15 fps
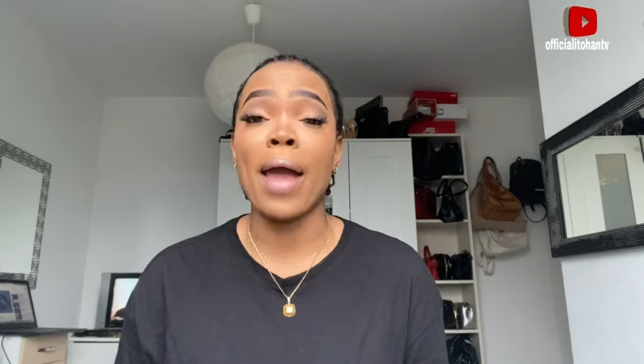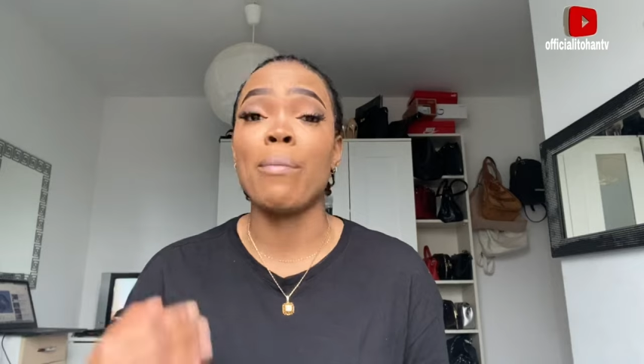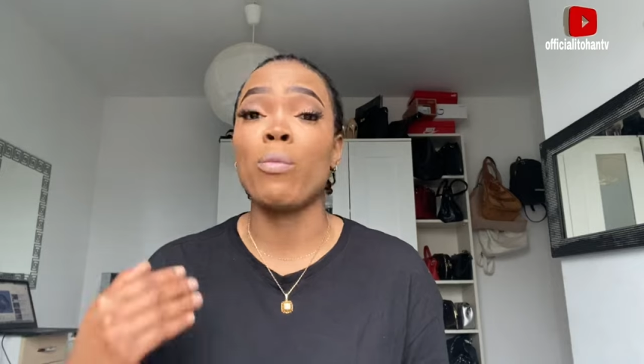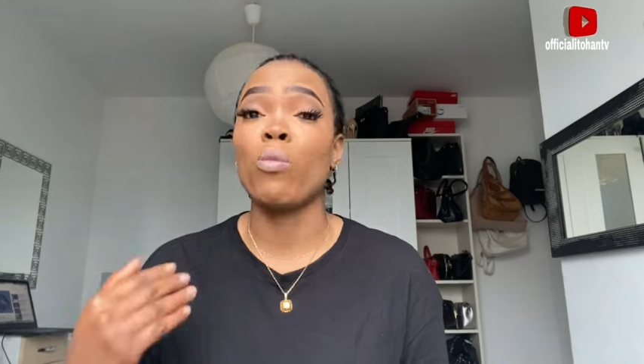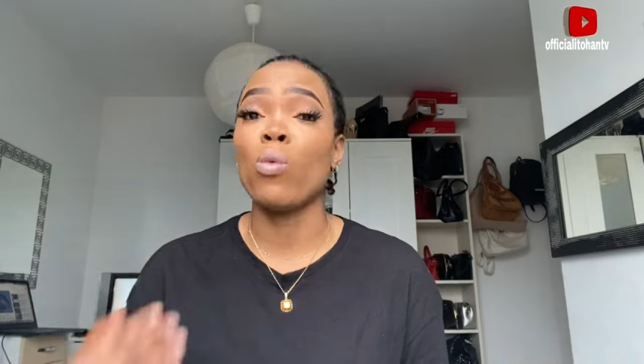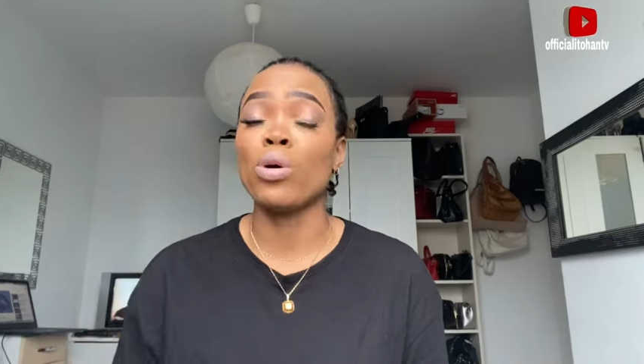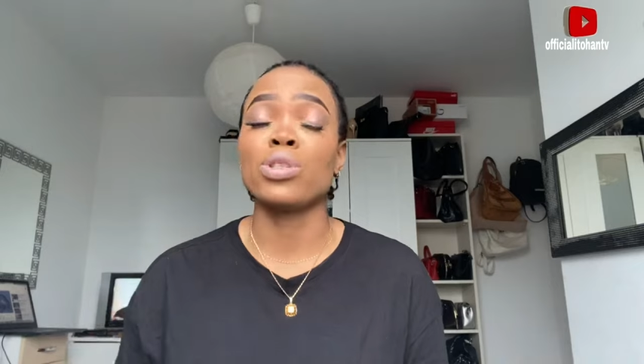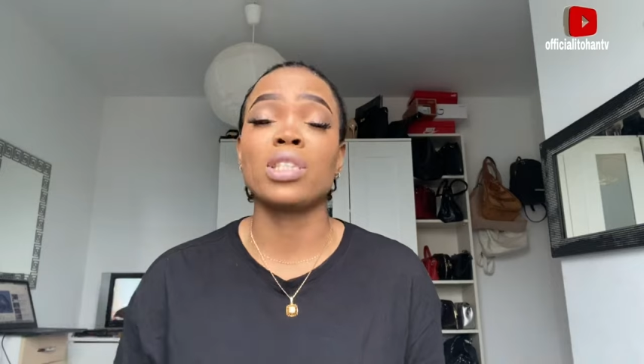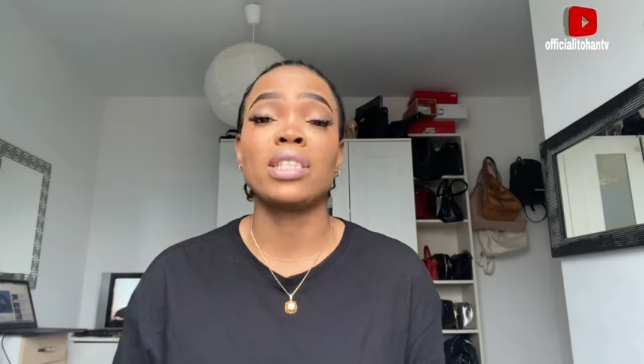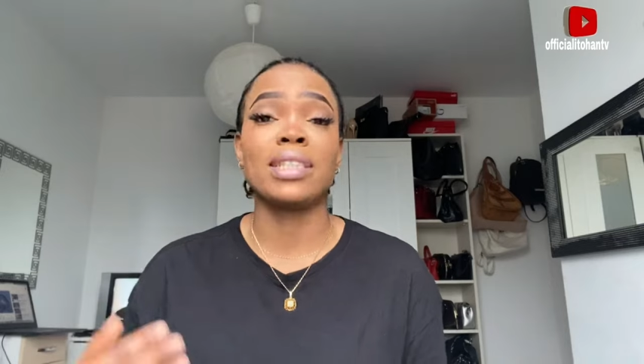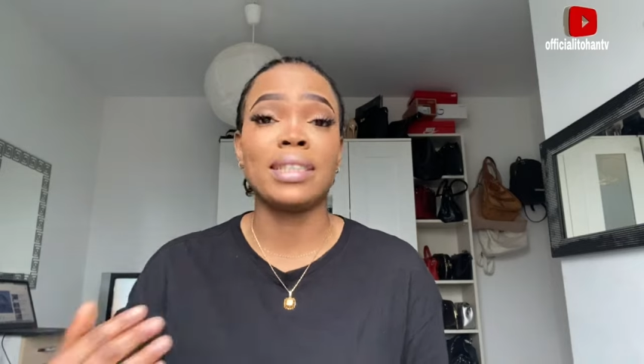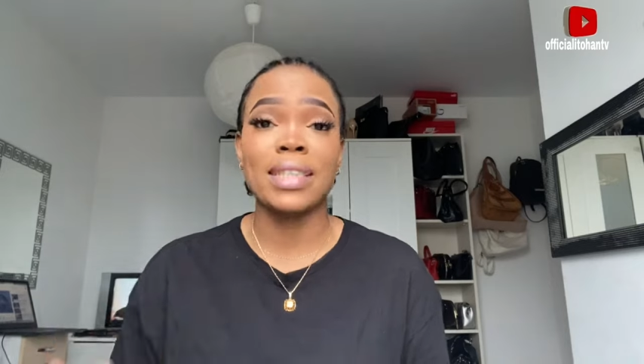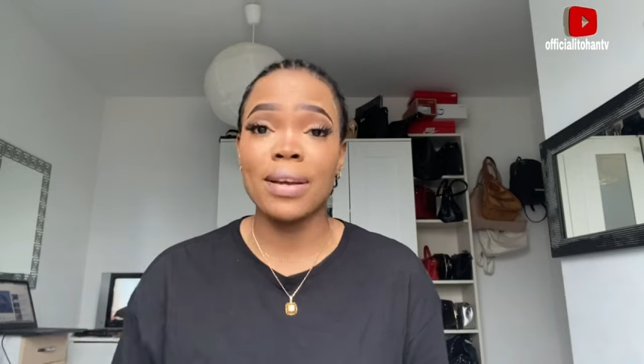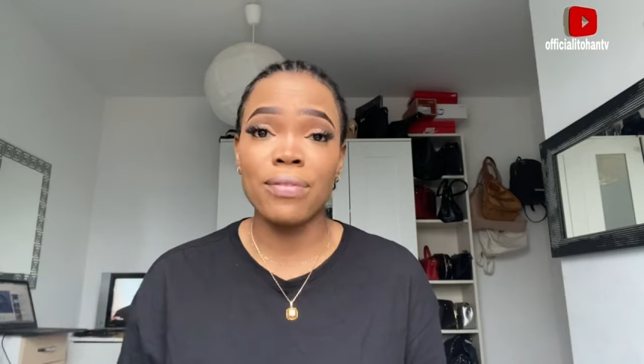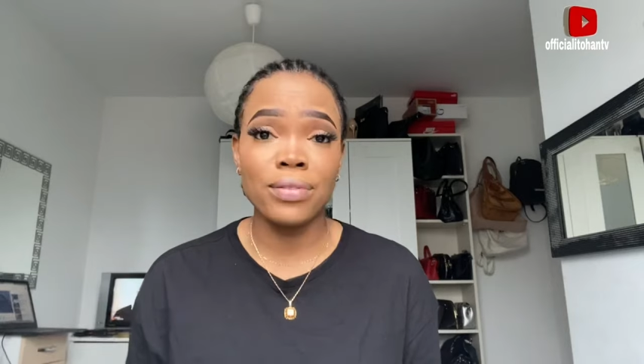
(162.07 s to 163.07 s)
I must
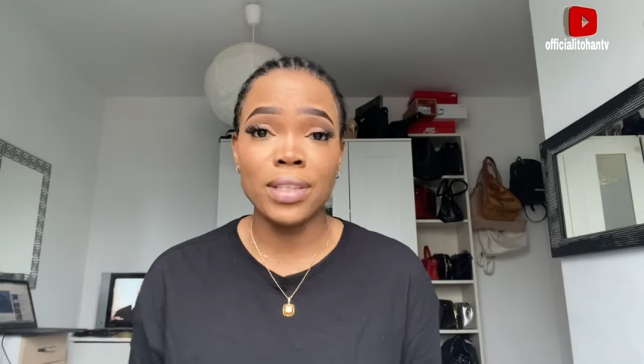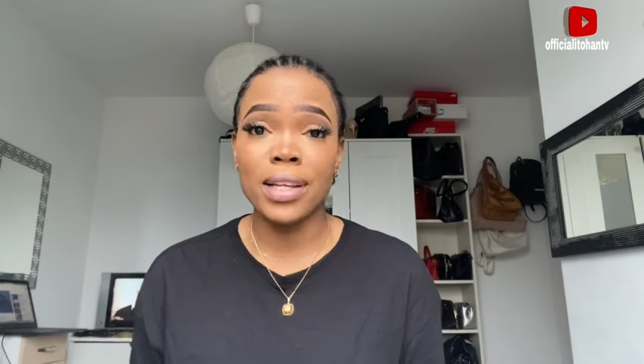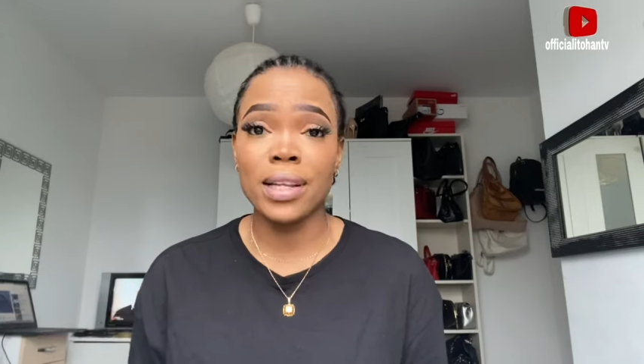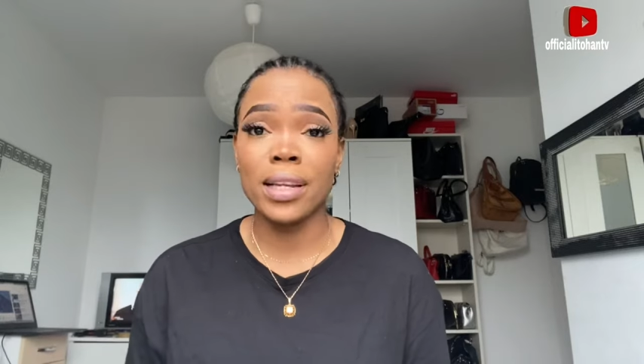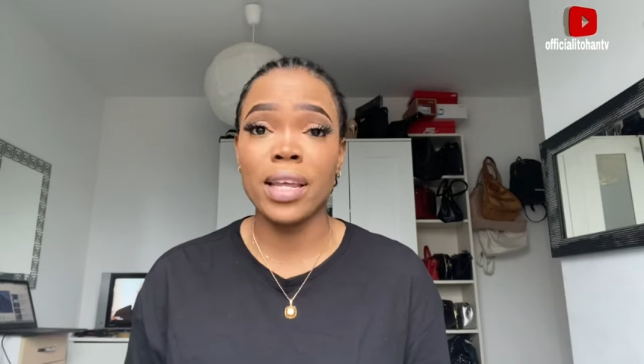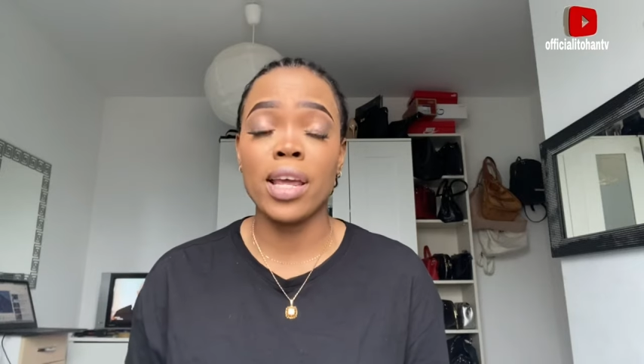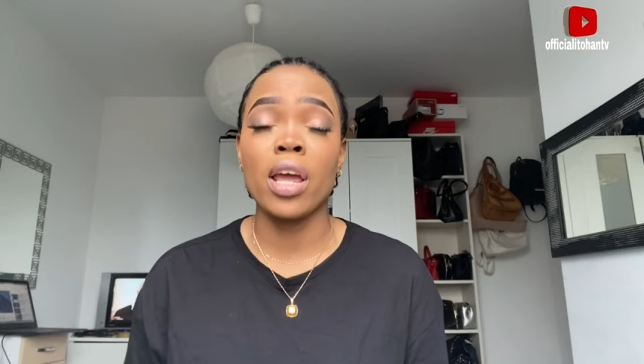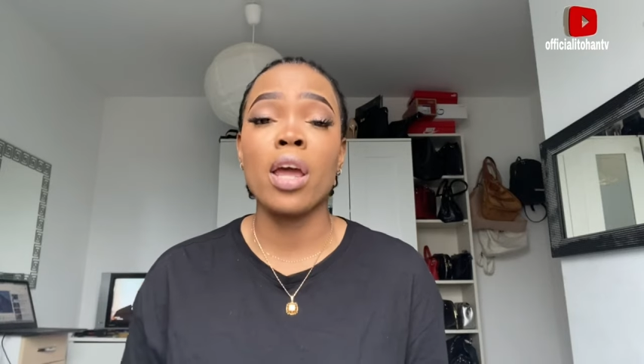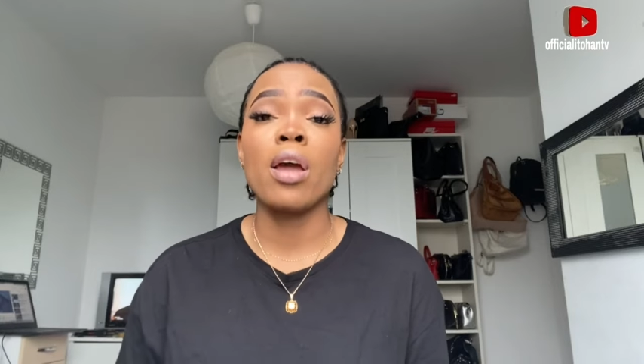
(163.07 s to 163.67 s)
definitely